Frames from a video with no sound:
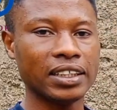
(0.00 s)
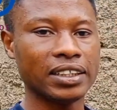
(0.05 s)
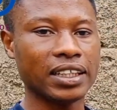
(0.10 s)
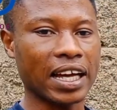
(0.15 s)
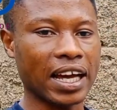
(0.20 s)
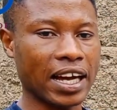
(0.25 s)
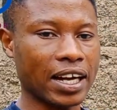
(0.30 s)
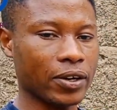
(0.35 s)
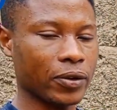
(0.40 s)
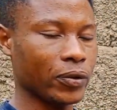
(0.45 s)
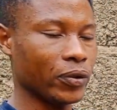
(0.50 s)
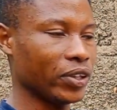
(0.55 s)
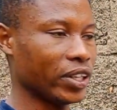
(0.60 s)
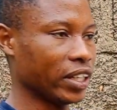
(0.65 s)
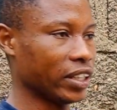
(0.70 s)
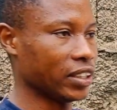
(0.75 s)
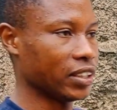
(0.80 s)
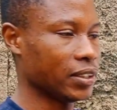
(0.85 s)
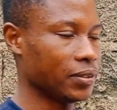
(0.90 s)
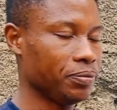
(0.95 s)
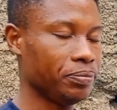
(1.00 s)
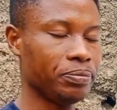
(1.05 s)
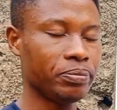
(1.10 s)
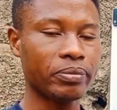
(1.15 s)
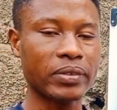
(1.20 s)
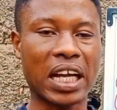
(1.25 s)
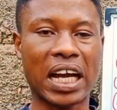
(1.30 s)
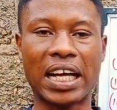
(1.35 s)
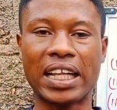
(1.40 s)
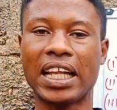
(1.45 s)
diagonals.
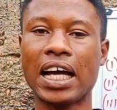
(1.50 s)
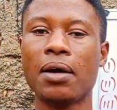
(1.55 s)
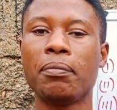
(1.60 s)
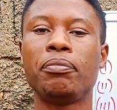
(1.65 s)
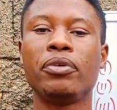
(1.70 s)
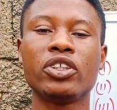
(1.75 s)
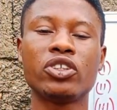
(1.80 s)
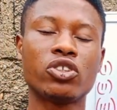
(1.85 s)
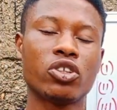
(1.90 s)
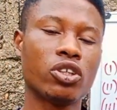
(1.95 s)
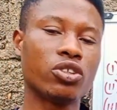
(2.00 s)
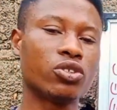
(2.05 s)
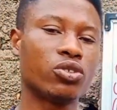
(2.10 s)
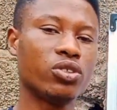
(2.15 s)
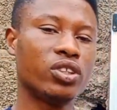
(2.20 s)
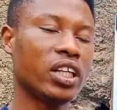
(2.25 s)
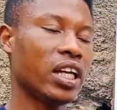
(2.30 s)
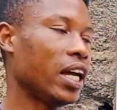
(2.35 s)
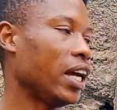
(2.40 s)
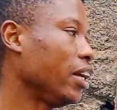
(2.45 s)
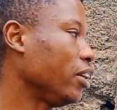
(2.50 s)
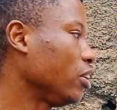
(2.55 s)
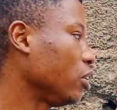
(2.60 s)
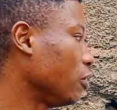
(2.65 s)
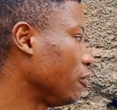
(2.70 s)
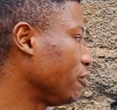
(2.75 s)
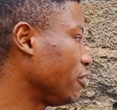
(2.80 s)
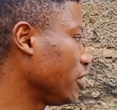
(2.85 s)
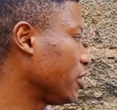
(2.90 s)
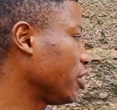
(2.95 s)
And that brings us to the end
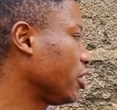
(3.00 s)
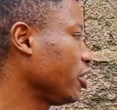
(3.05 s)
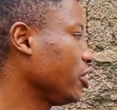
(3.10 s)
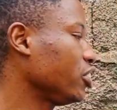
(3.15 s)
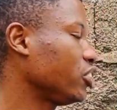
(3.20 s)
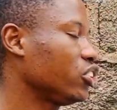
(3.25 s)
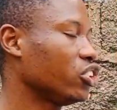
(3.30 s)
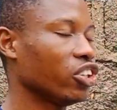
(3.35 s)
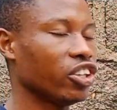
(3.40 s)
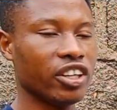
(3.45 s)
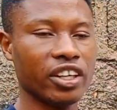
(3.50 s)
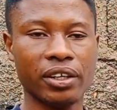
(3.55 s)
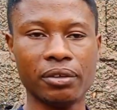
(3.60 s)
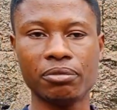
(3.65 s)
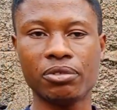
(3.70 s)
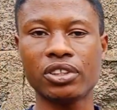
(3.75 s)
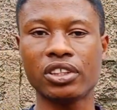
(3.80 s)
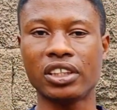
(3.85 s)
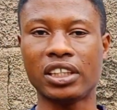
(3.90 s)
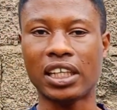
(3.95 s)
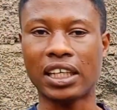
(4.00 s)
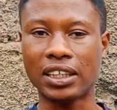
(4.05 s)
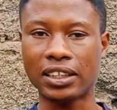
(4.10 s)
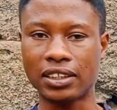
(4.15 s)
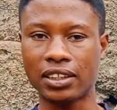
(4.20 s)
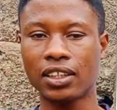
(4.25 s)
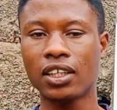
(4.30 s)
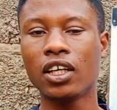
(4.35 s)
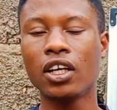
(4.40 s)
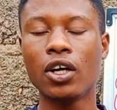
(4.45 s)
of the three theorems that
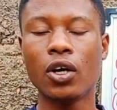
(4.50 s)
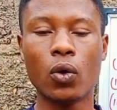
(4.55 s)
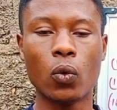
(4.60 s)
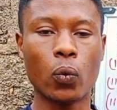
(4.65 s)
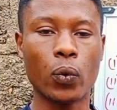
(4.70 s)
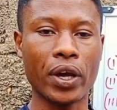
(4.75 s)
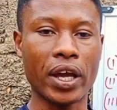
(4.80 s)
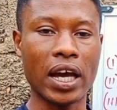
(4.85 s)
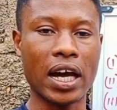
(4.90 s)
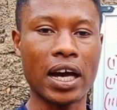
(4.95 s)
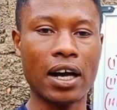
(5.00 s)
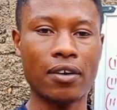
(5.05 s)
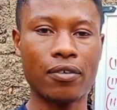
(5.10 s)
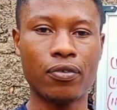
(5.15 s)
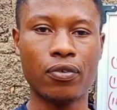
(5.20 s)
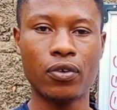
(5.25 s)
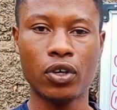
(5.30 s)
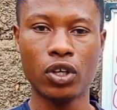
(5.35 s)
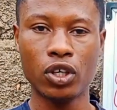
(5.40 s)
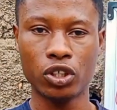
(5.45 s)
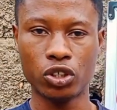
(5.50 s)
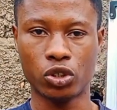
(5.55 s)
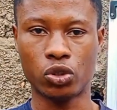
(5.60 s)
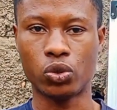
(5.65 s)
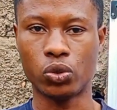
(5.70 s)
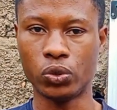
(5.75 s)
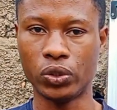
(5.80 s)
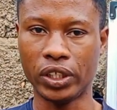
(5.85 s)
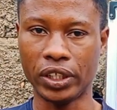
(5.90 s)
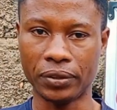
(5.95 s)
we have
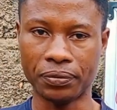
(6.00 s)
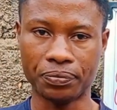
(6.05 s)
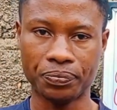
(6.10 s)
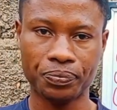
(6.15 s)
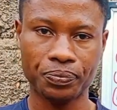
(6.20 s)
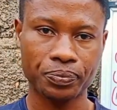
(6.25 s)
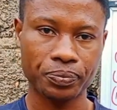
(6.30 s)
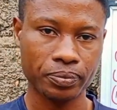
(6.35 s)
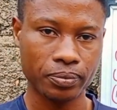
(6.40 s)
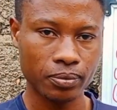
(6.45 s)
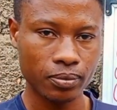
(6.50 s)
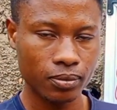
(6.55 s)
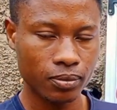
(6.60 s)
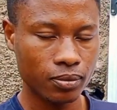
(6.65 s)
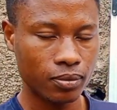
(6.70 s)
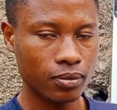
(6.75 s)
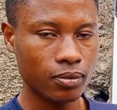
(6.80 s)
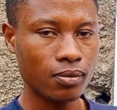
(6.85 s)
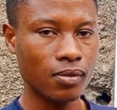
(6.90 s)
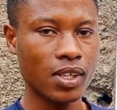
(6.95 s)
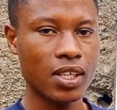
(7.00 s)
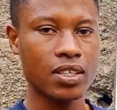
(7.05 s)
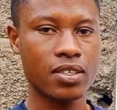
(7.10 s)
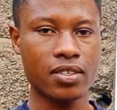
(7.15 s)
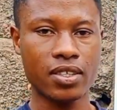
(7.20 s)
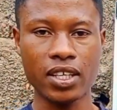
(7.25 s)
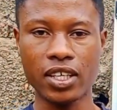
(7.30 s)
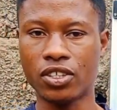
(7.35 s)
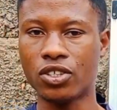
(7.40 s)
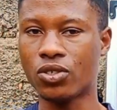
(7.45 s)
today.
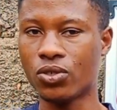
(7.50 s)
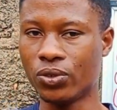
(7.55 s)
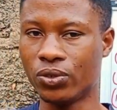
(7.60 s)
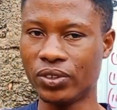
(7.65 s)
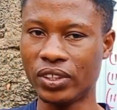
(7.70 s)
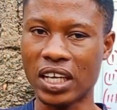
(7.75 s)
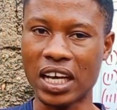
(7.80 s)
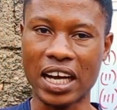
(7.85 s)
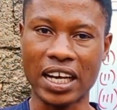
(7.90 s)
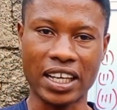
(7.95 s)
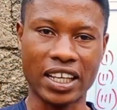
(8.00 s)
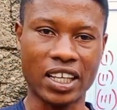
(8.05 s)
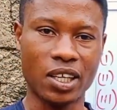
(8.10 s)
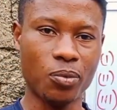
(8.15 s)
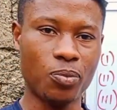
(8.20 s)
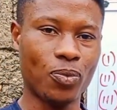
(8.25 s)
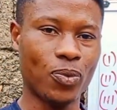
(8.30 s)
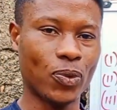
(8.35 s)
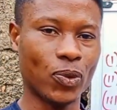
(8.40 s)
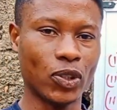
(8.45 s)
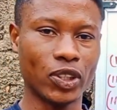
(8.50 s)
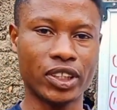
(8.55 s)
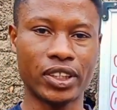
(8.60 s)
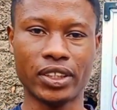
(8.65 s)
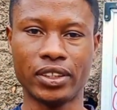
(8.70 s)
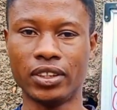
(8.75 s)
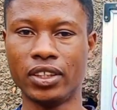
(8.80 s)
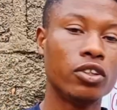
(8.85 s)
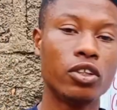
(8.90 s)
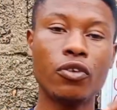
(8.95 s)
Stay tuned and keep
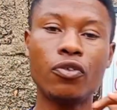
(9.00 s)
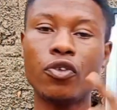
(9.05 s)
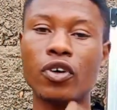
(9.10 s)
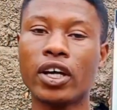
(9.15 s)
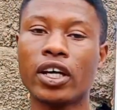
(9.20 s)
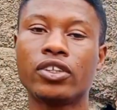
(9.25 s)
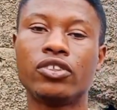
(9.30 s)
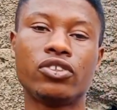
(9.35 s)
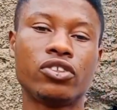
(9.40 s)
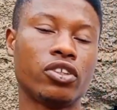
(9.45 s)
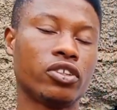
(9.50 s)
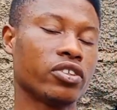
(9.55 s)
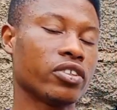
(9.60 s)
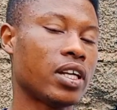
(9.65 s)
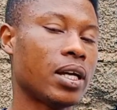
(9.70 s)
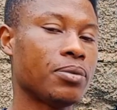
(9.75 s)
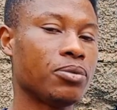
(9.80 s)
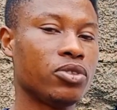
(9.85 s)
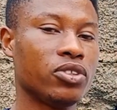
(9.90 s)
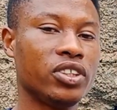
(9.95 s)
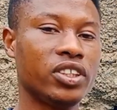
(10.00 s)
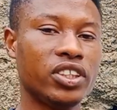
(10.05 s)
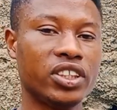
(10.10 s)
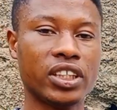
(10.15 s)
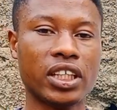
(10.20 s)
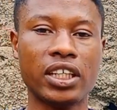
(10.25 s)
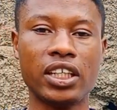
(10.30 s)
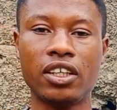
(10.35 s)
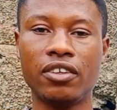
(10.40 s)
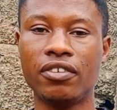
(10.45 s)
watching. Don't forget to subscribe to this
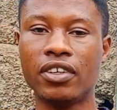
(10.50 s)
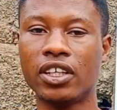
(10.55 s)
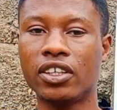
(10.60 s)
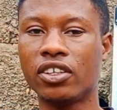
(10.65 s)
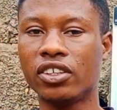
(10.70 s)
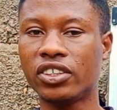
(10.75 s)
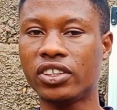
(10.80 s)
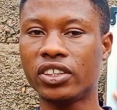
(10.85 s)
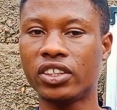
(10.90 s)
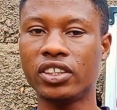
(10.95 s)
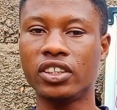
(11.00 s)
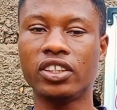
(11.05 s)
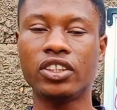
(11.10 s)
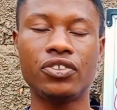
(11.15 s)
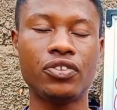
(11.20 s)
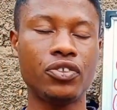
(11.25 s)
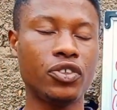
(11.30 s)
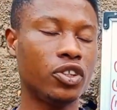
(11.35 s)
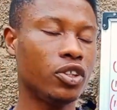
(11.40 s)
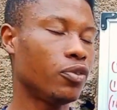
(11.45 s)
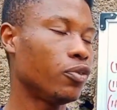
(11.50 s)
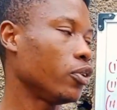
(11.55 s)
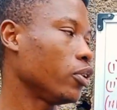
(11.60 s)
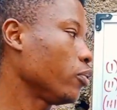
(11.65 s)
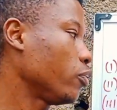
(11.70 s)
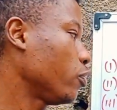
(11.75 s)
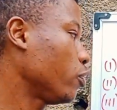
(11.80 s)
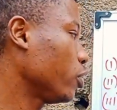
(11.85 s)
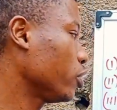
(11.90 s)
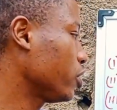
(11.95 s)
channel if you're just seeing this video for
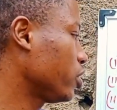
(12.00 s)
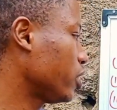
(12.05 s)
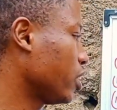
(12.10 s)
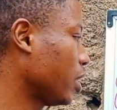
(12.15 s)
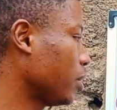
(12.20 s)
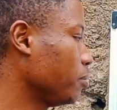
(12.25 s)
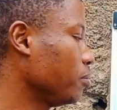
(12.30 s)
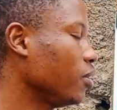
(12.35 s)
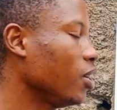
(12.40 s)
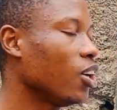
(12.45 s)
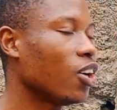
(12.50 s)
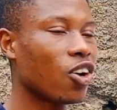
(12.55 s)
the first time.